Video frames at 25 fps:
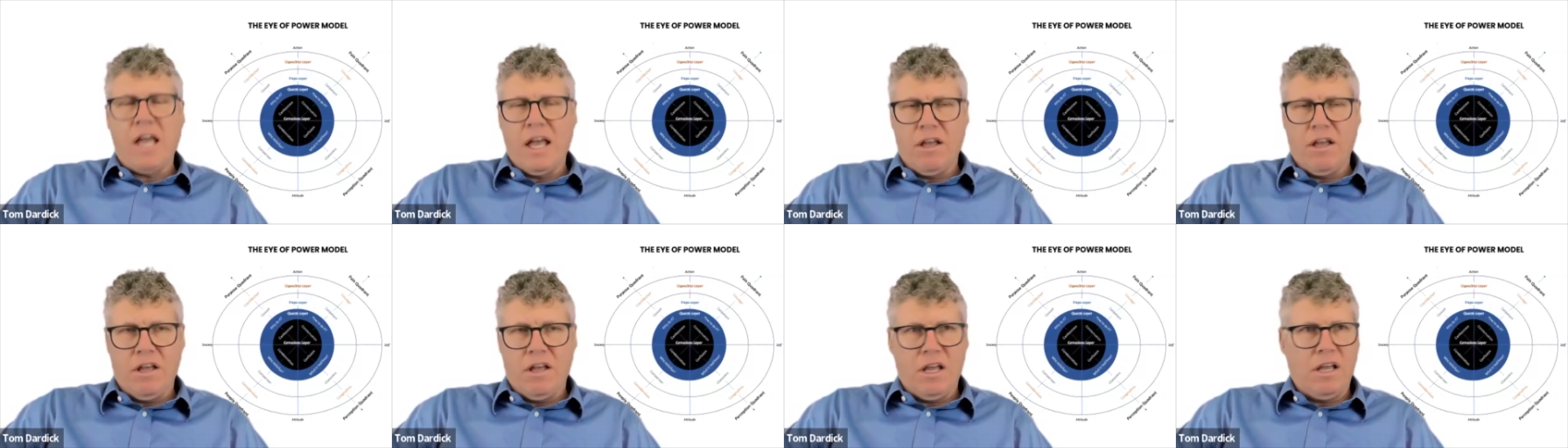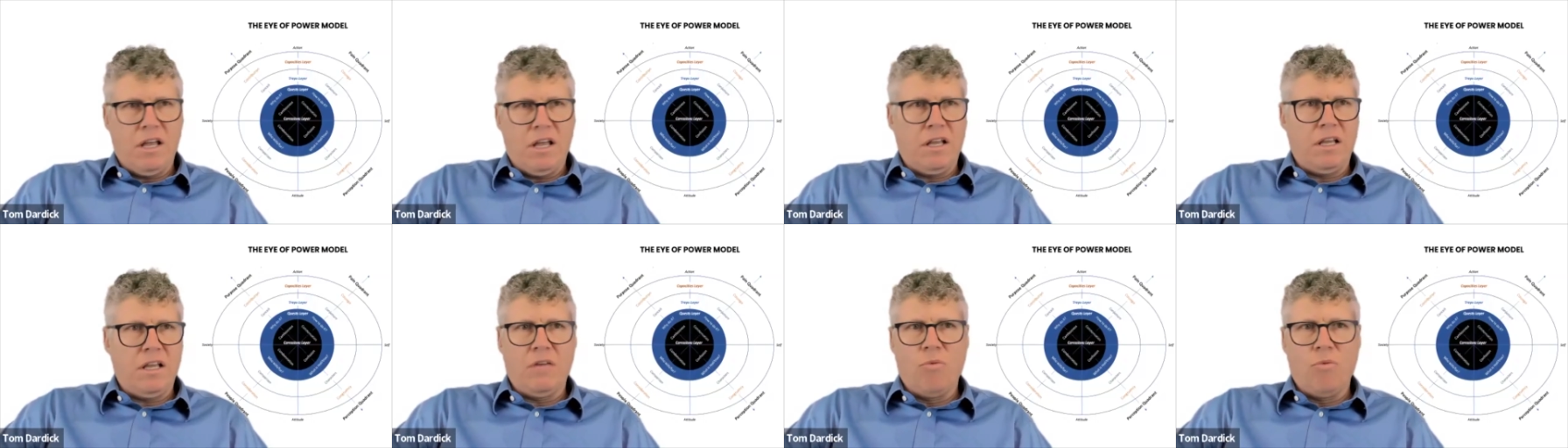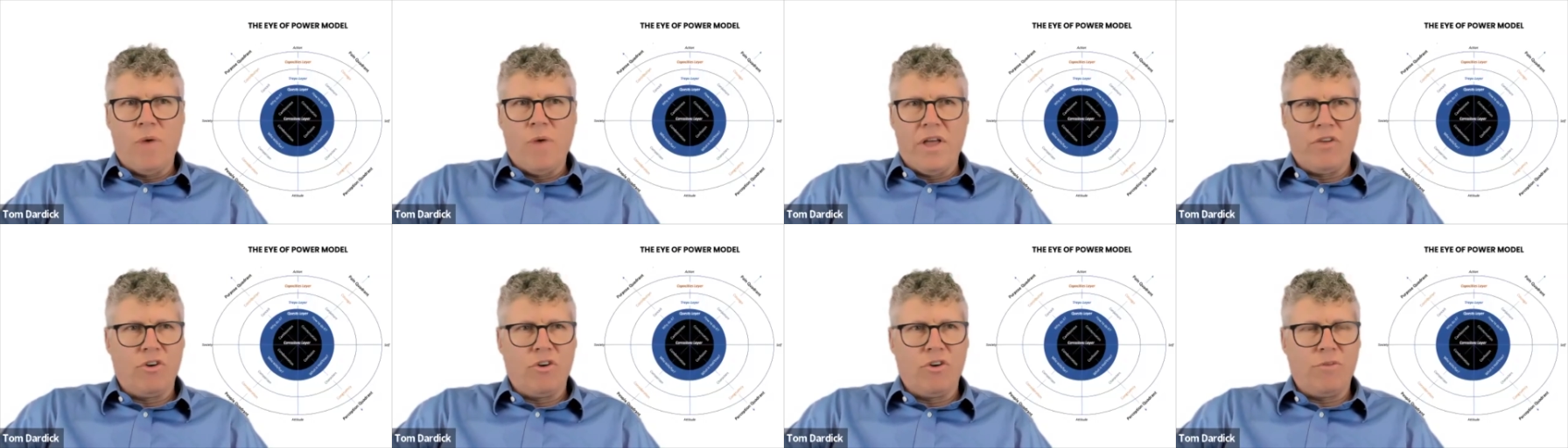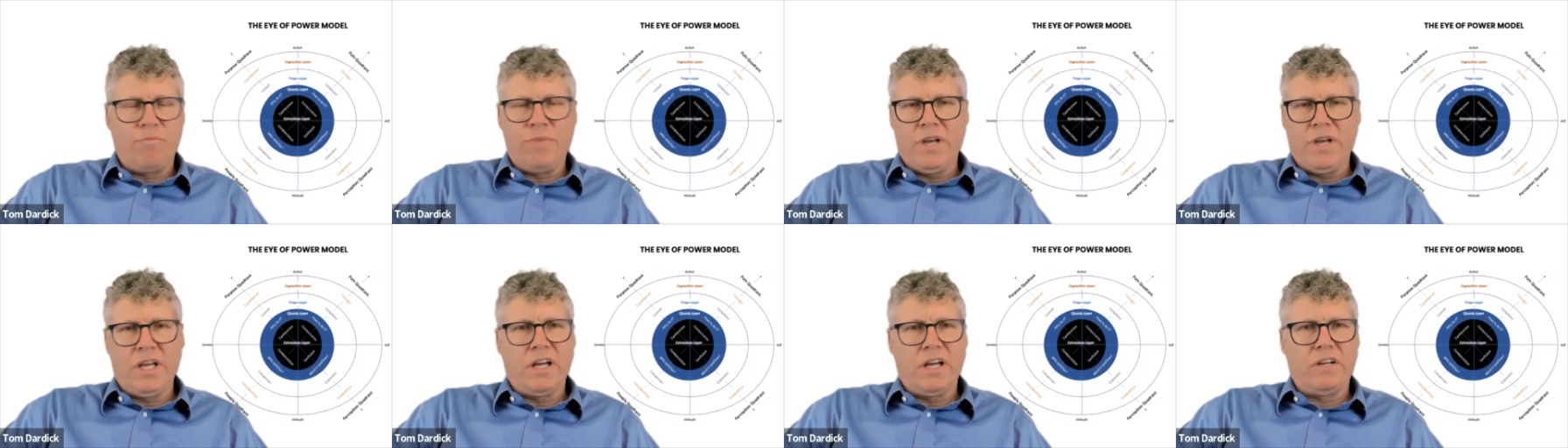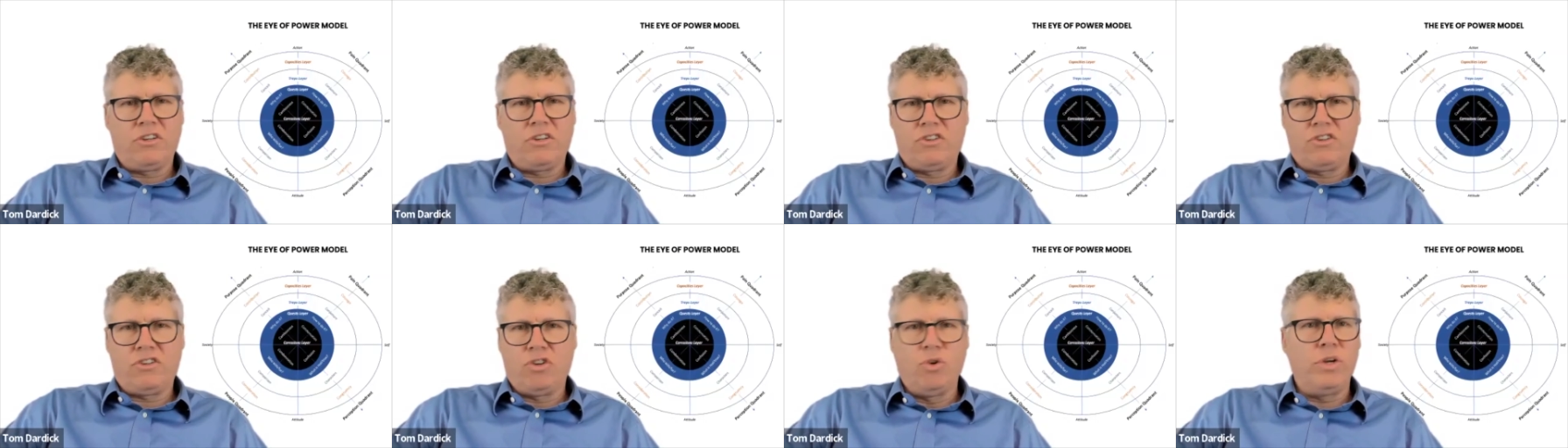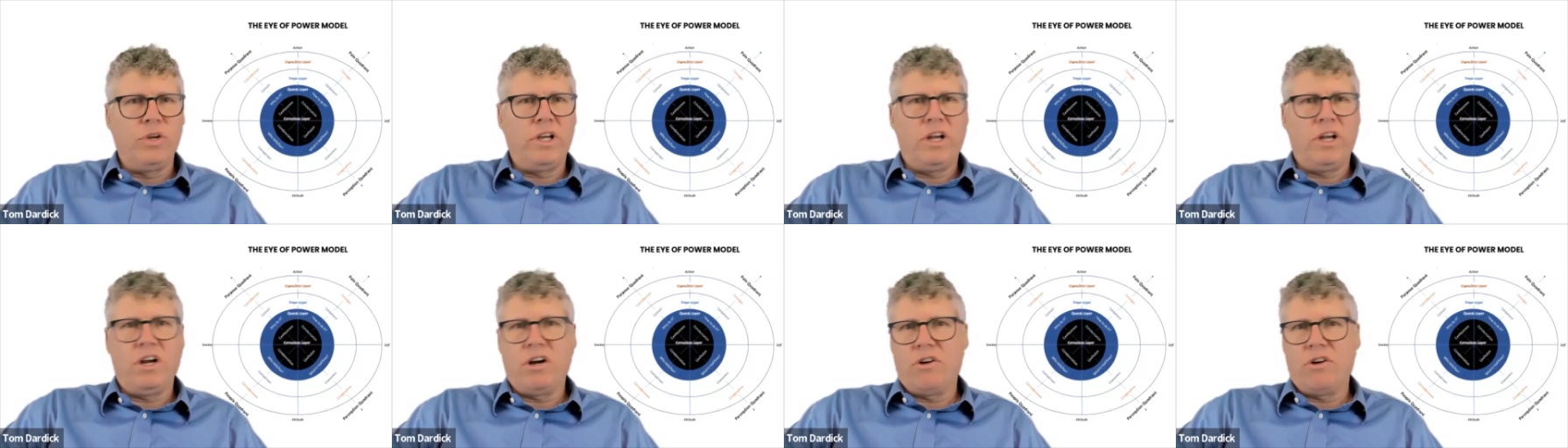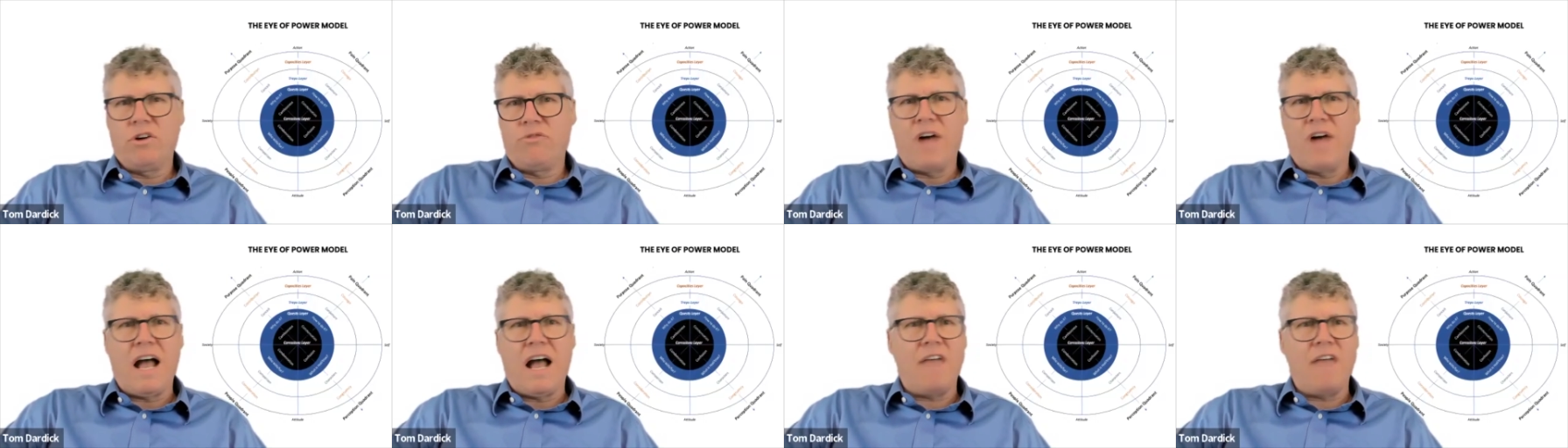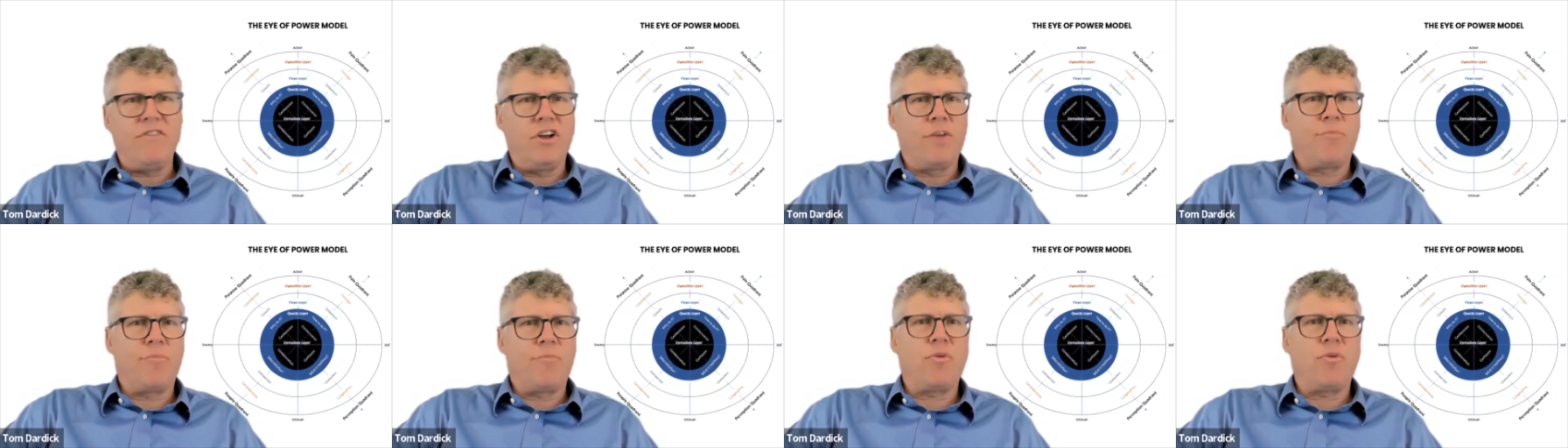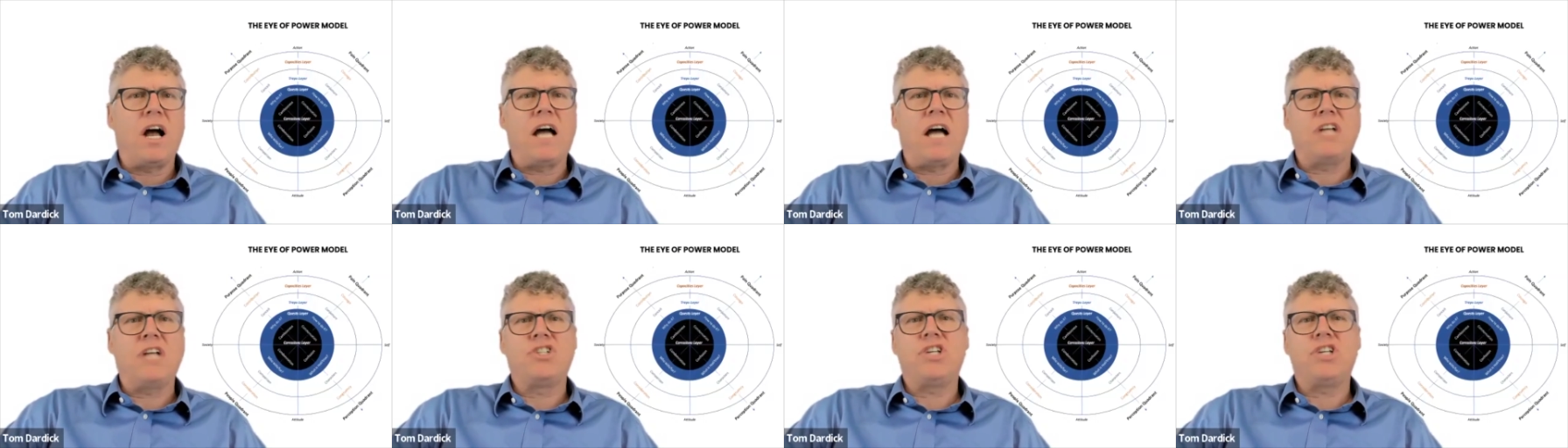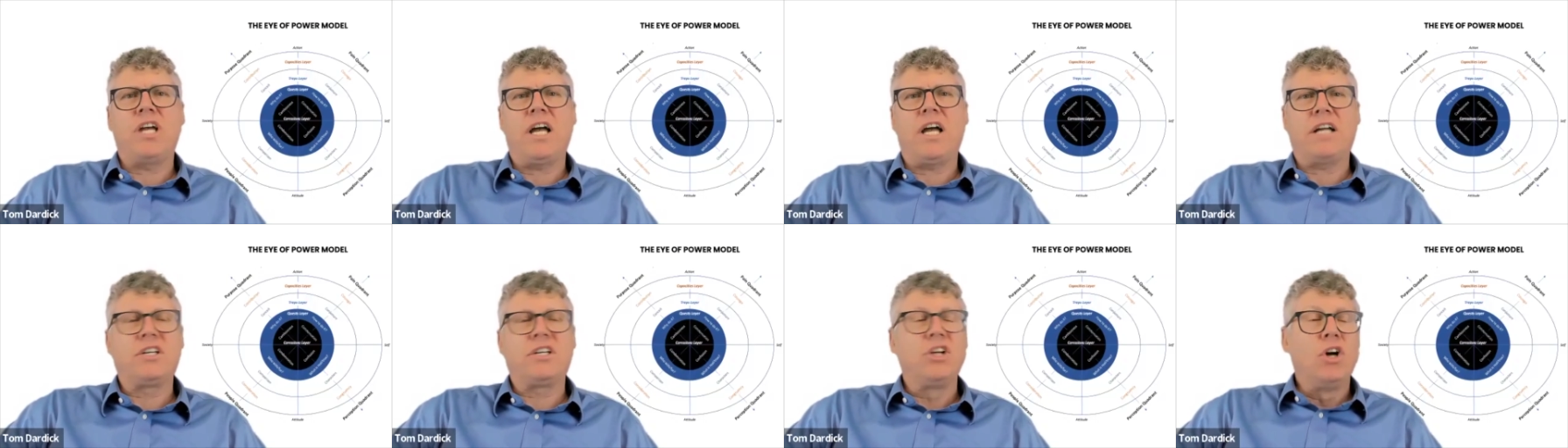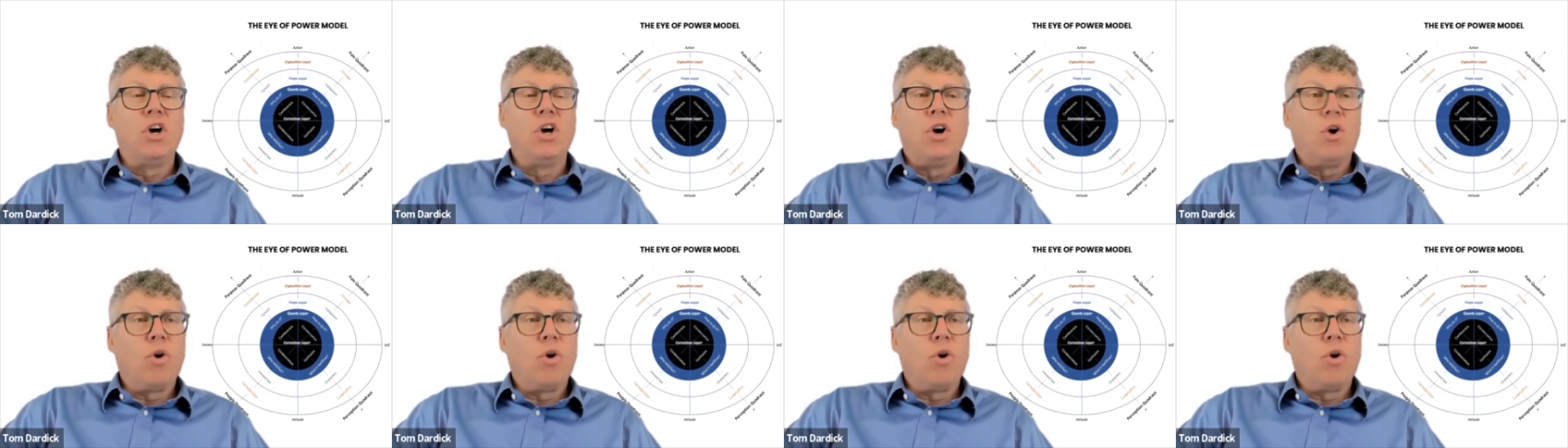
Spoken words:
it, whether it be a 2 year, 5 year project,